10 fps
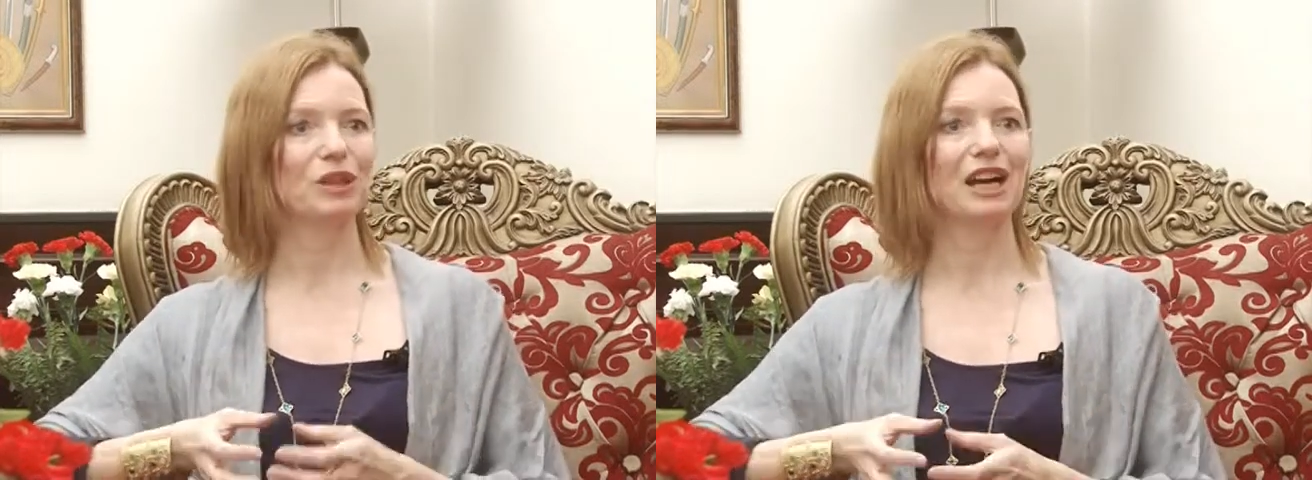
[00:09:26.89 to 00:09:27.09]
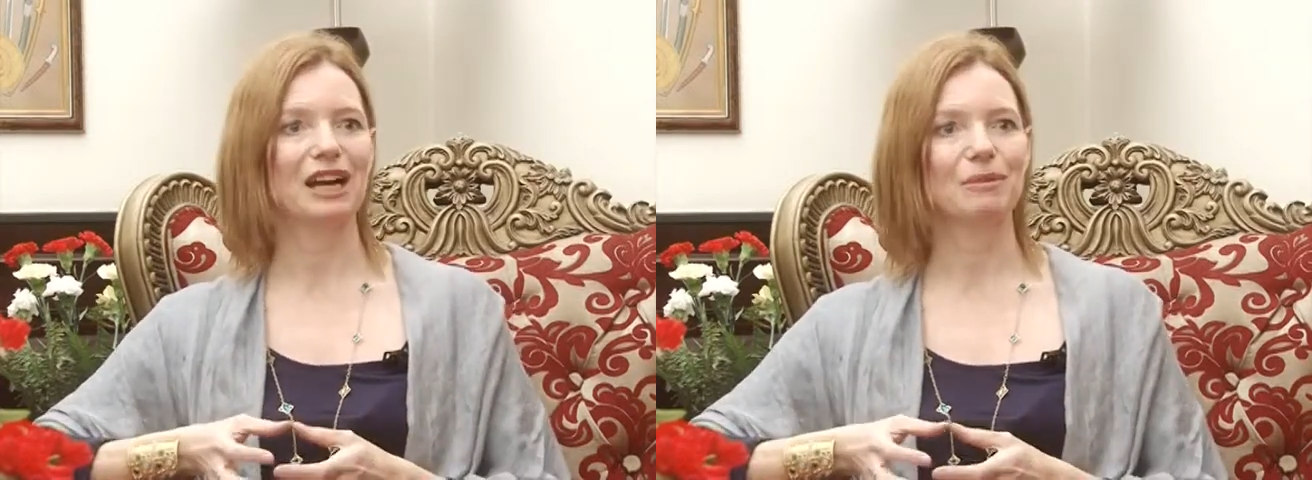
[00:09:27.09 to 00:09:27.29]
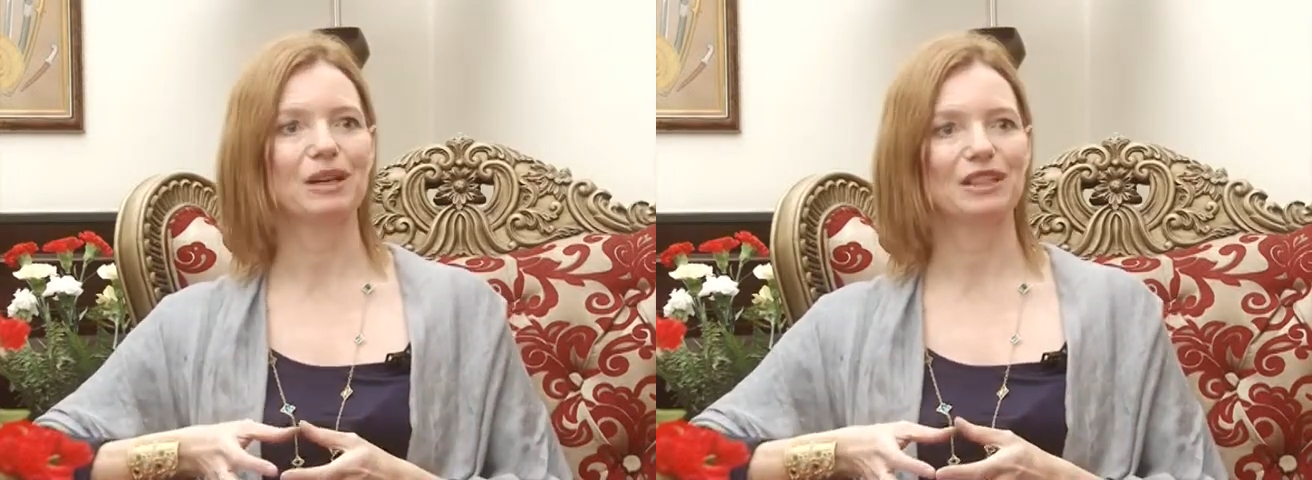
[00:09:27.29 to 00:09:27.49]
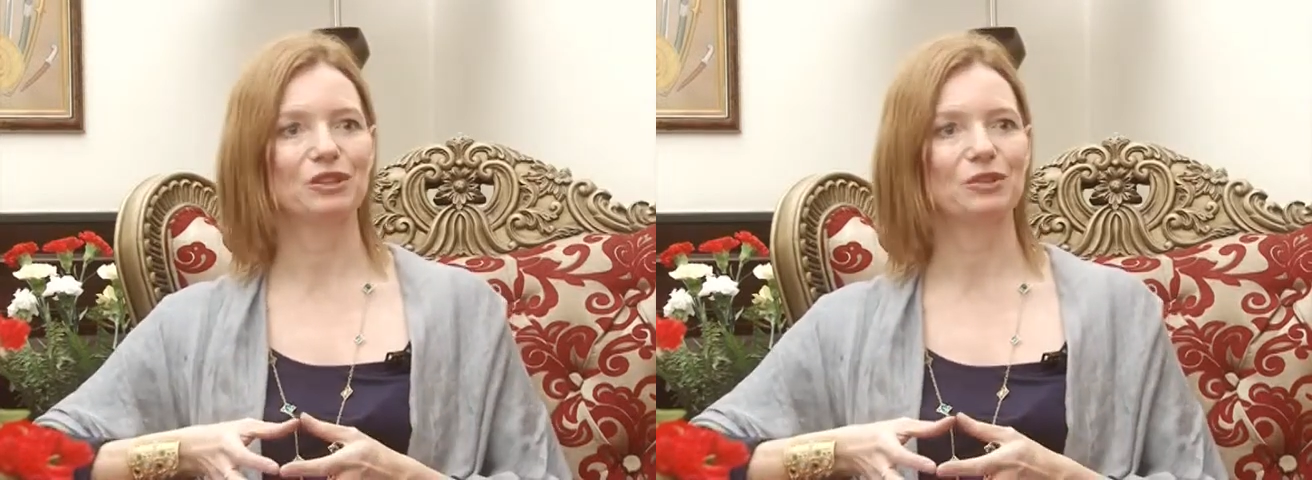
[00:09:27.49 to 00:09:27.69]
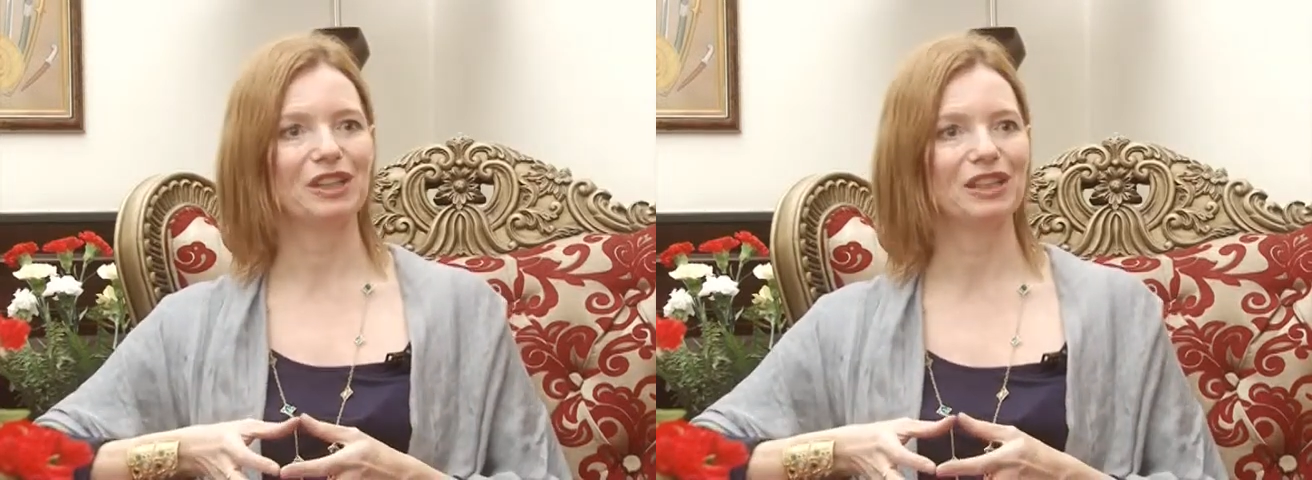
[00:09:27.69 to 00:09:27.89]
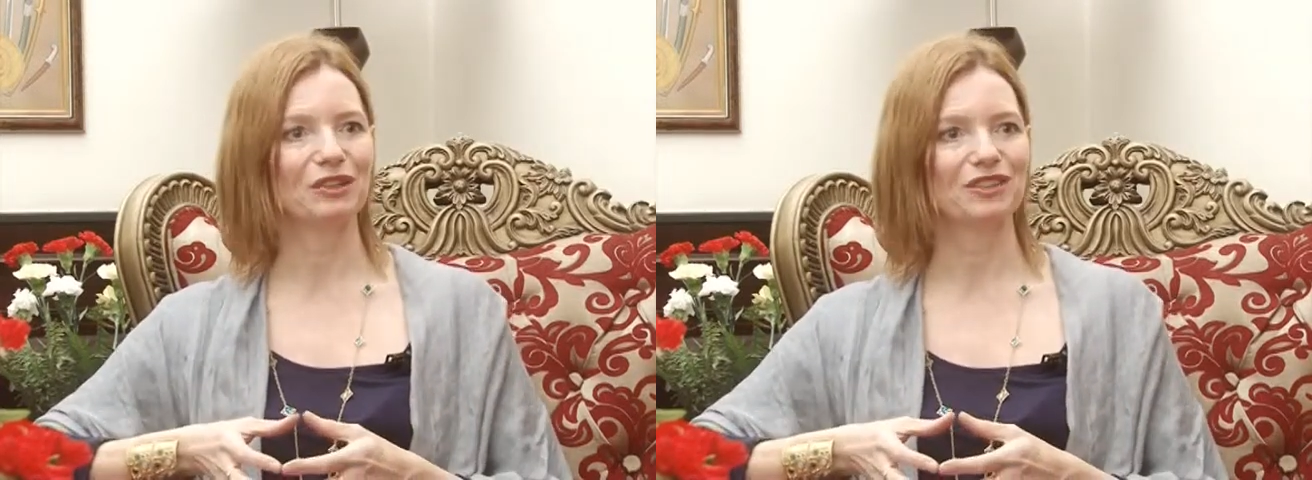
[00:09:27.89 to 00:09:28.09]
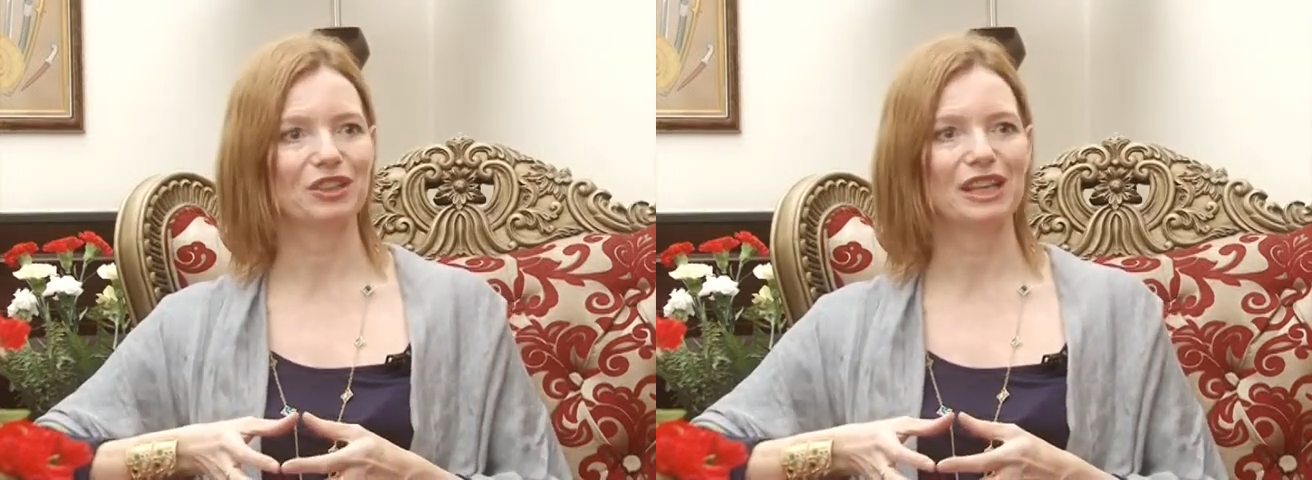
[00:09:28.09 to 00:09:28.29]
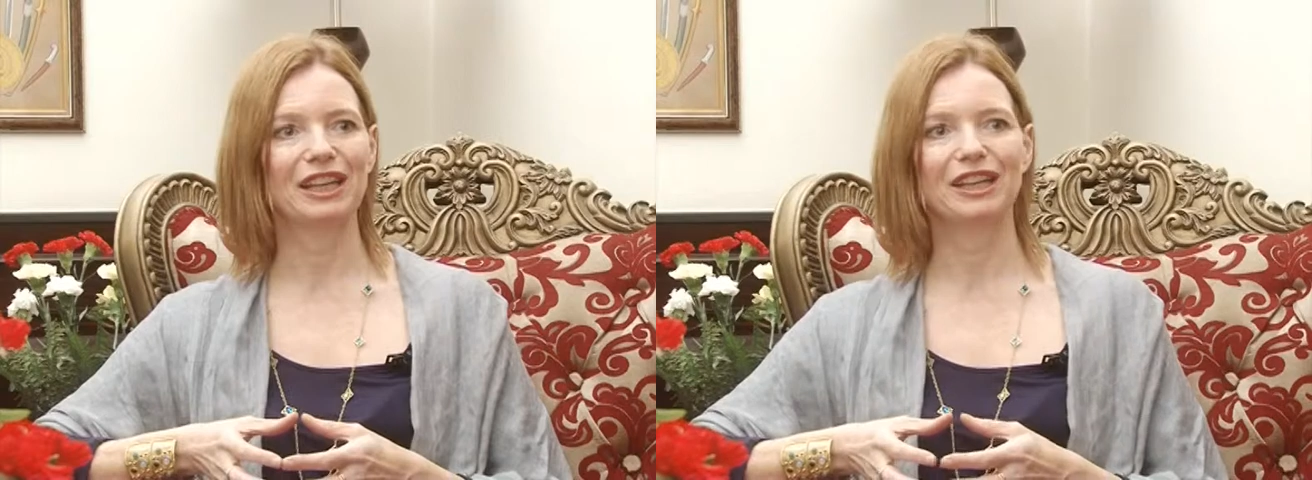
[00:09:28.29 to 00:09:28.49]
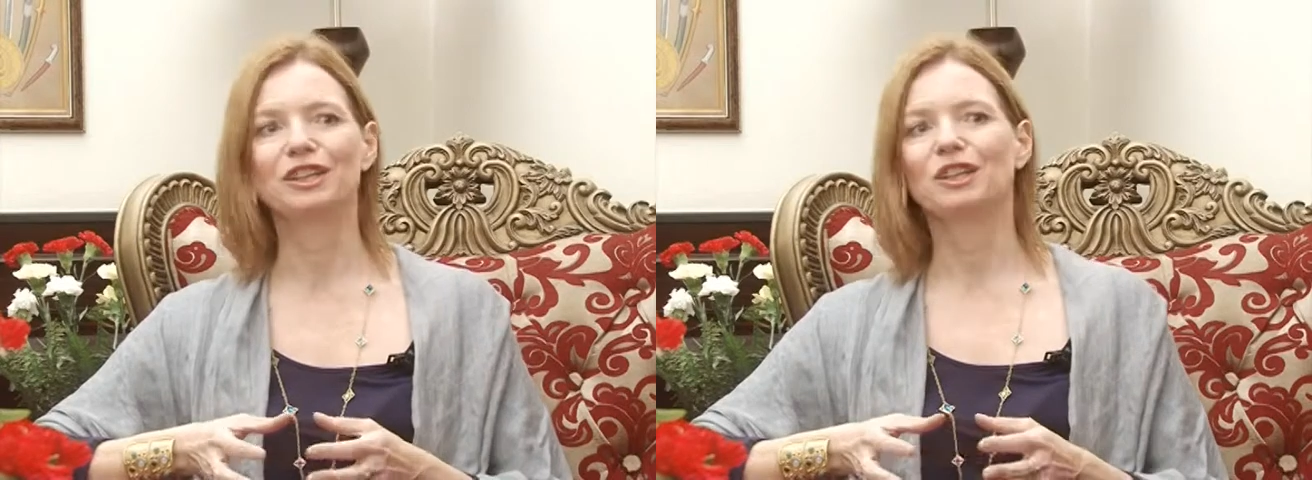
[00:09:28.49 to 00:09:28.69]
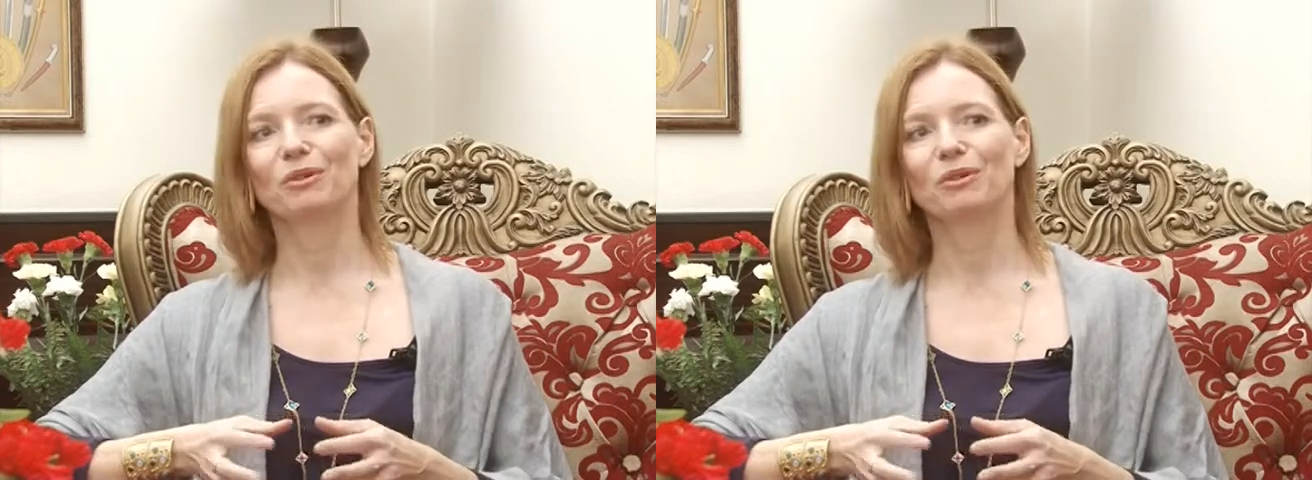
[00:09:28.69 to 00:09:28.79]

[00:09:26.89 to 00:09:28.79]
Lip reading: a degree in Australia,